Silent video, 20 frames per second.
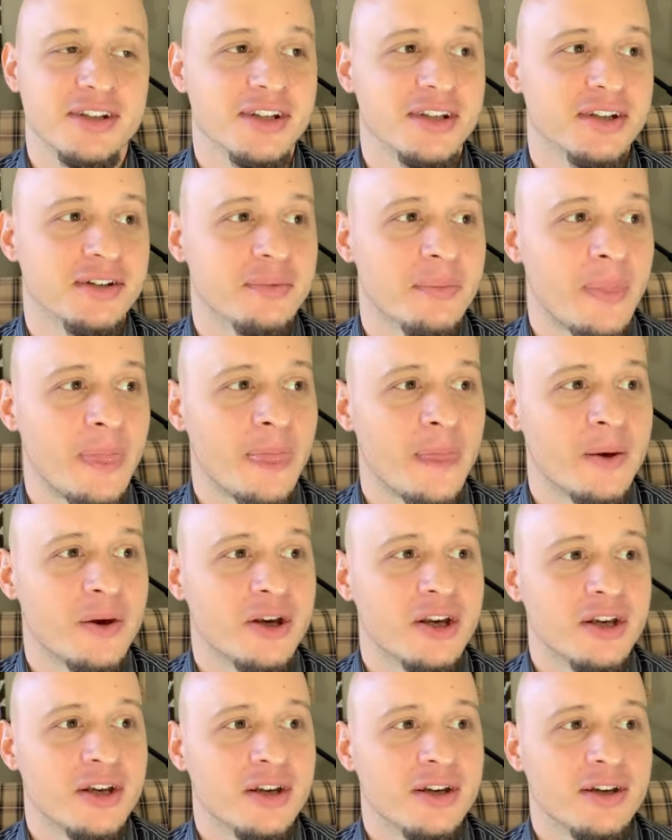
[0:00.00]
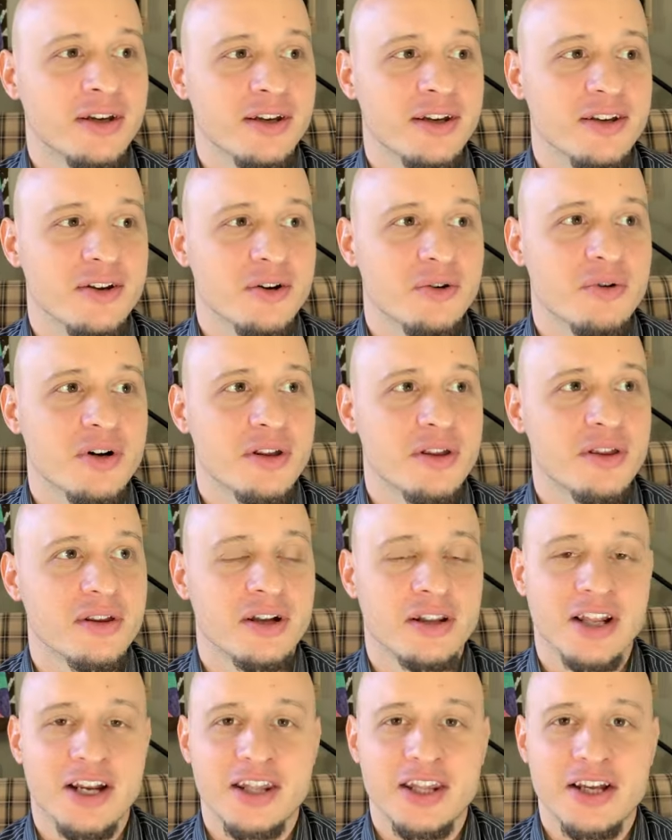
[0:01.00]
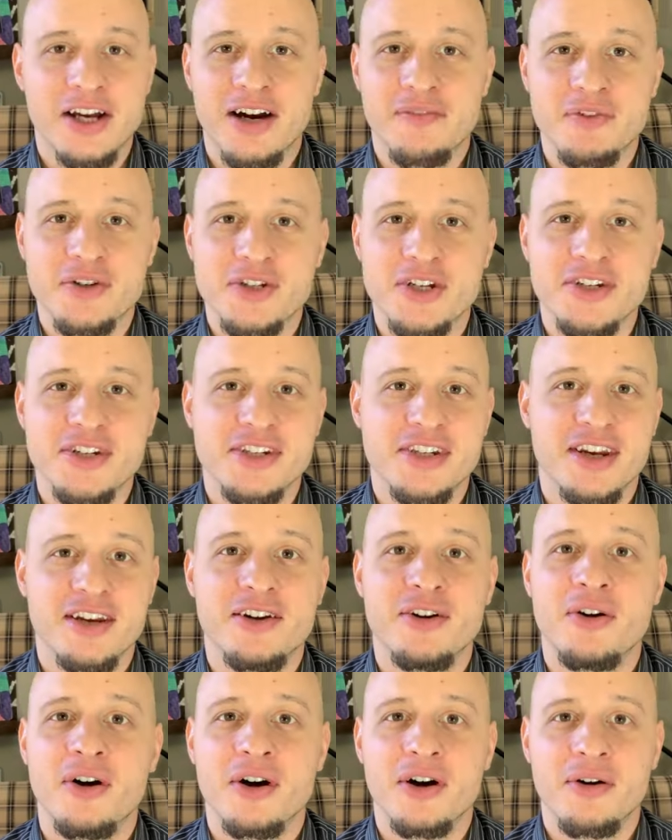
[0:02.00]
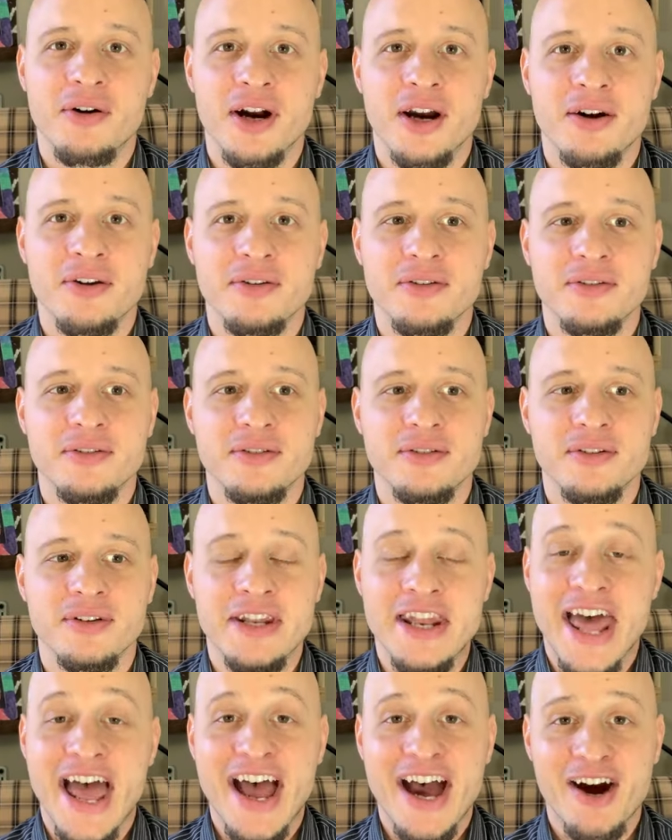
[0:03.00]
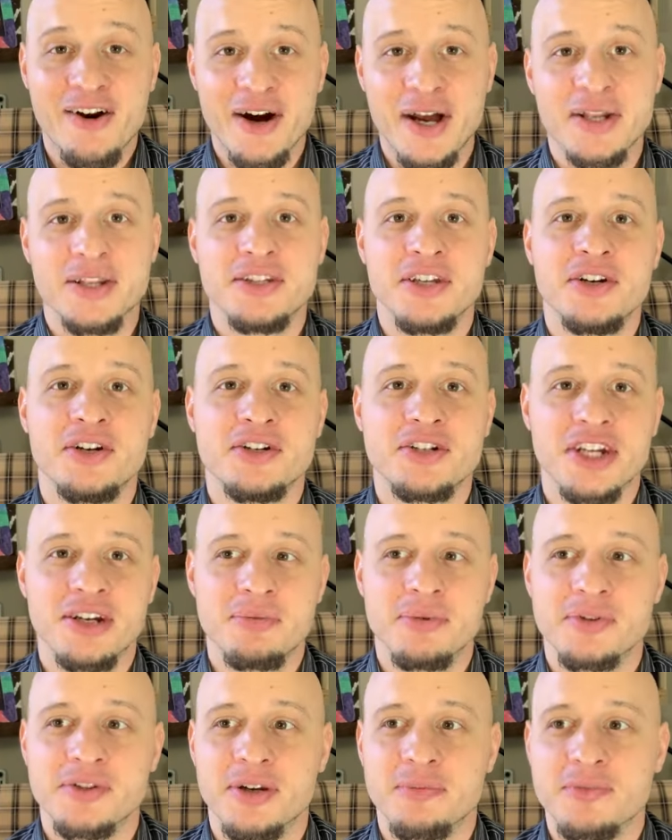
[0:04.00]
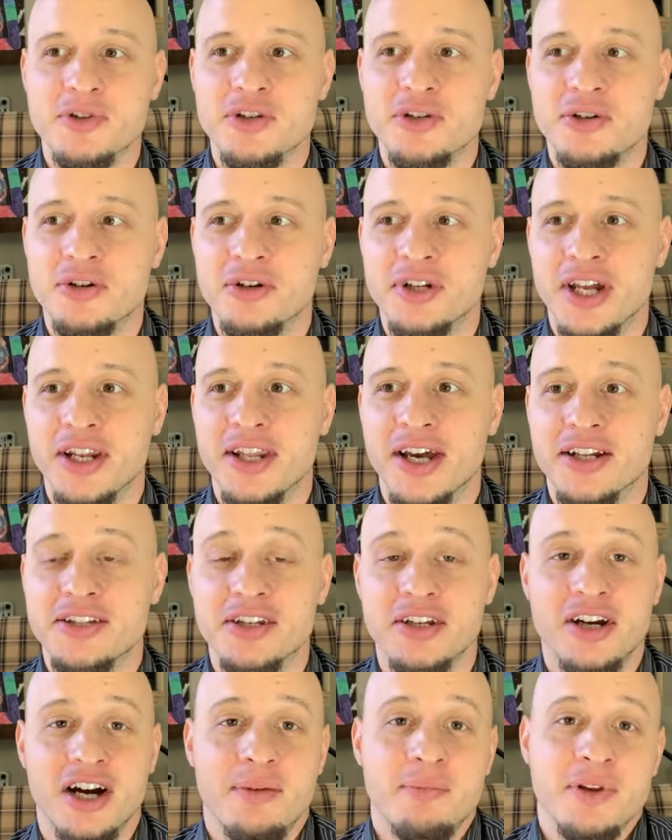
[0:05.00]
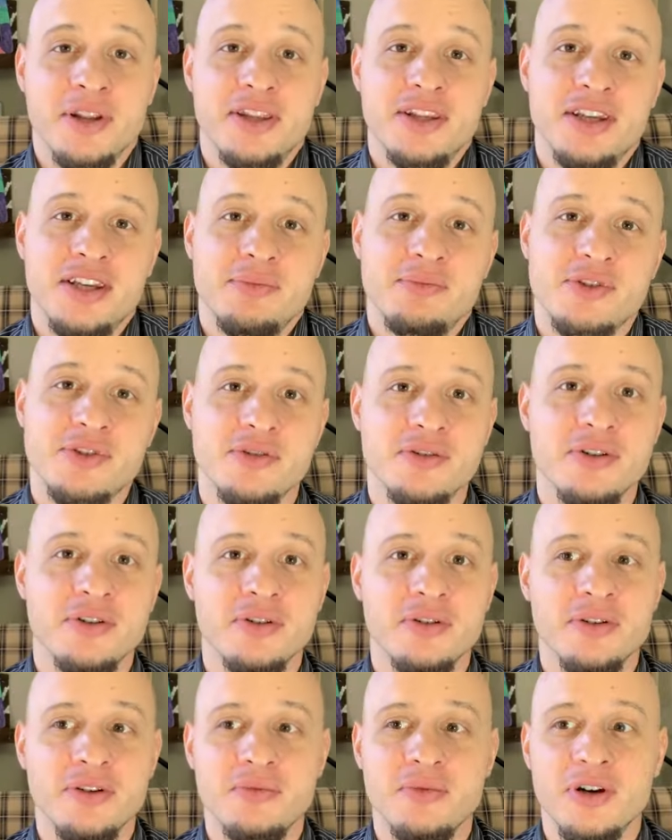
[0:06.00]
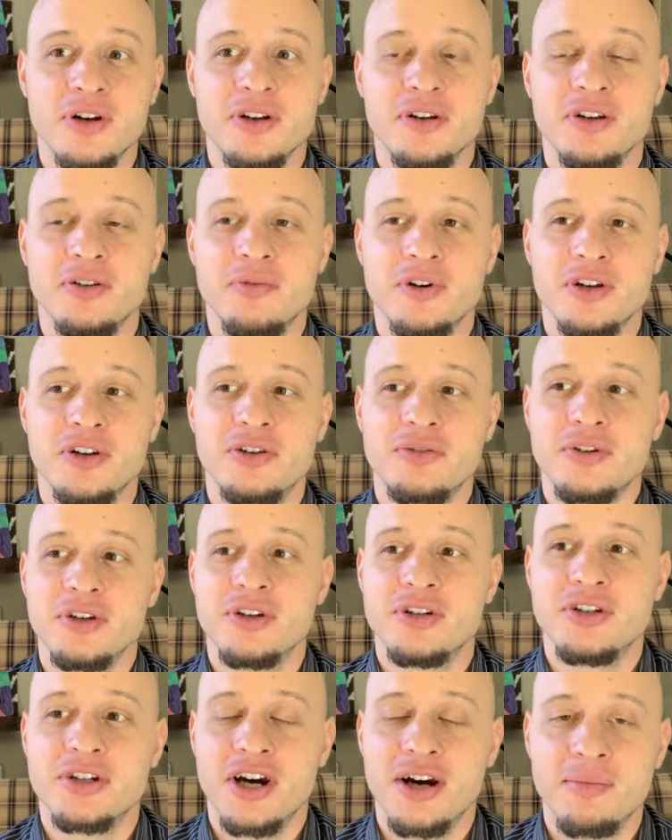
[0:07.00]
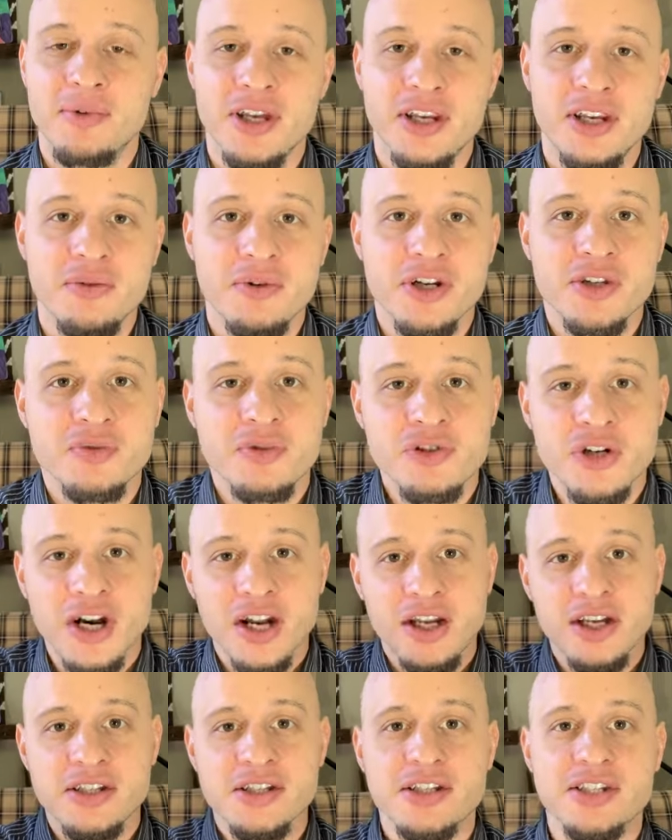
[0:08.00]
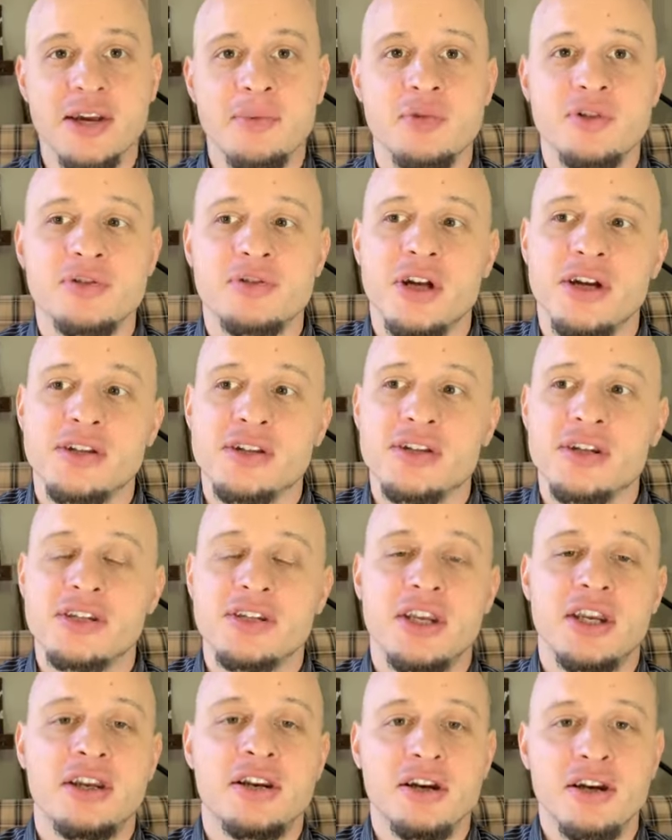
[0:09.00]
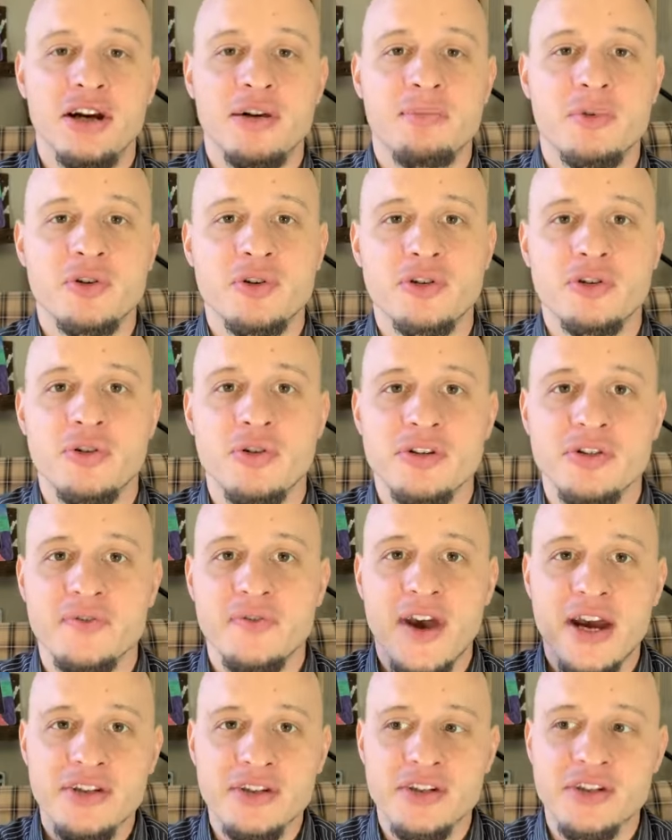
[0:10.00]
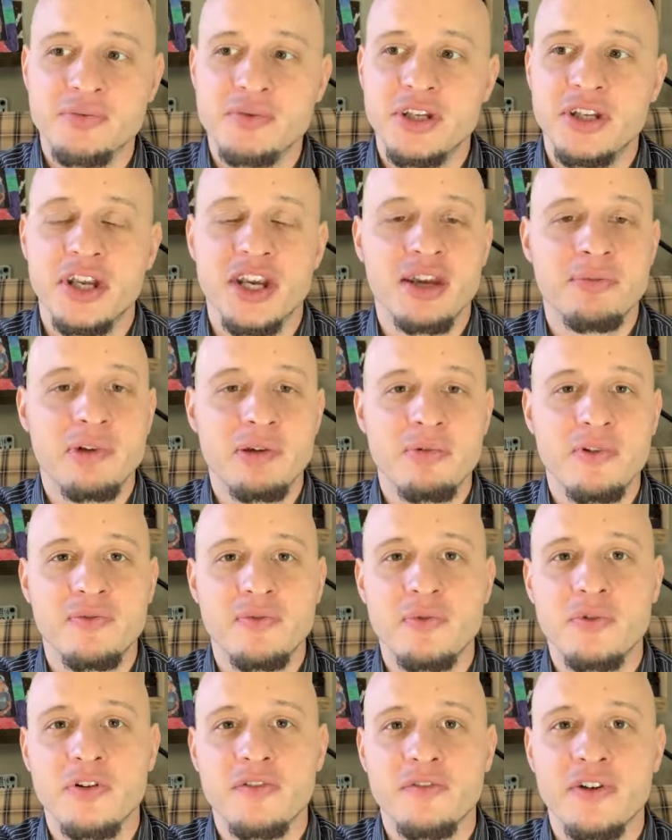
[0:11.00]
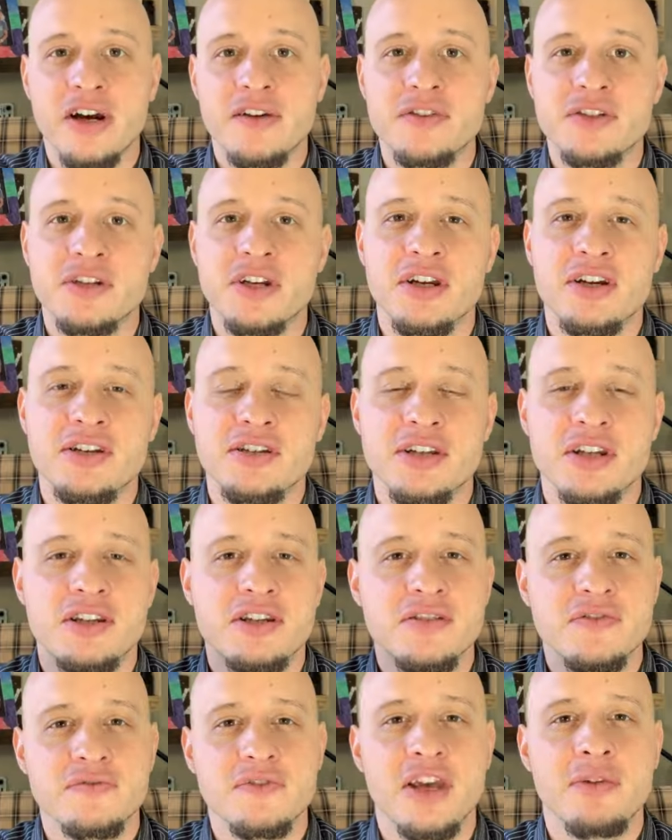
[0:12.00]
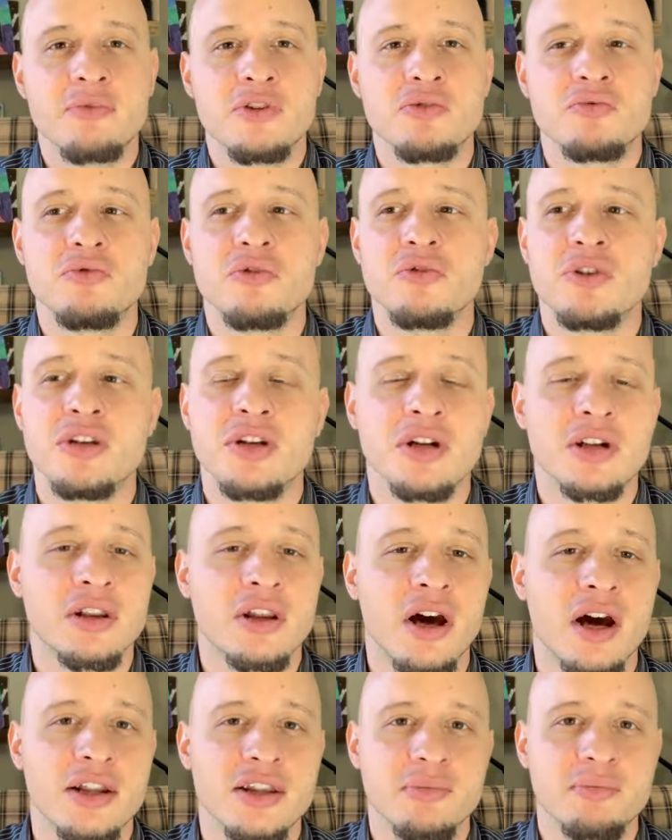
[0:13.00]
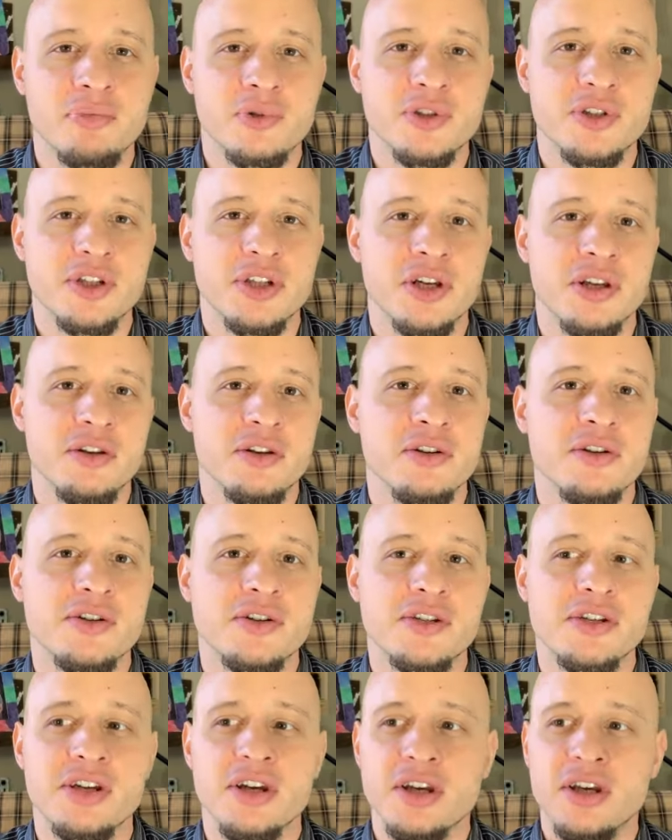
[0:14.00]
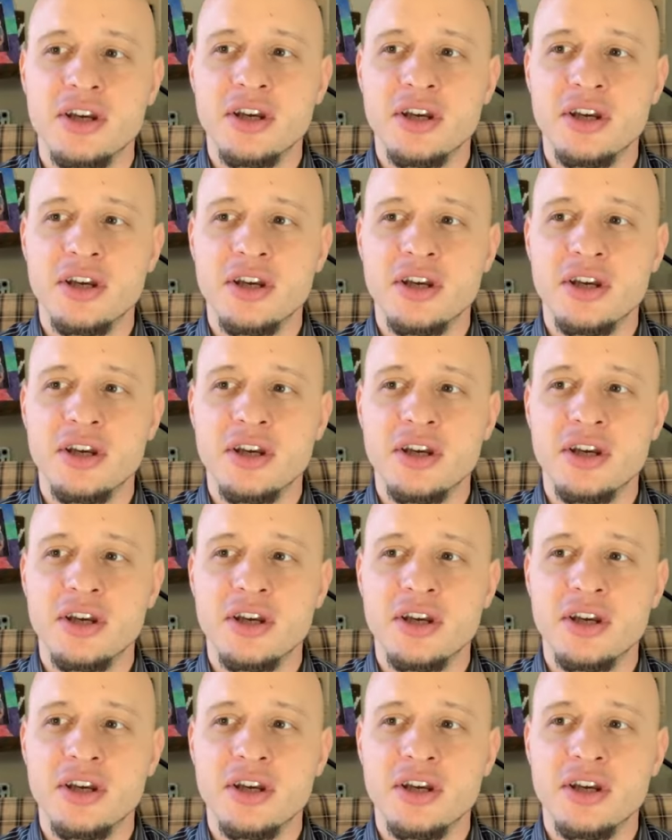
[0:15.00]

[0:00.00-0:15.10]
And, you know, with a lot of the conversations that go on around now at dinner tables, I'm sure that that's a common theme. So, you know, you want to do a good job. Anyways, we try to conceptualize this in a commercial as fast as we can, maybe 4 or 5 seconds, that this family's really done a lot to put together this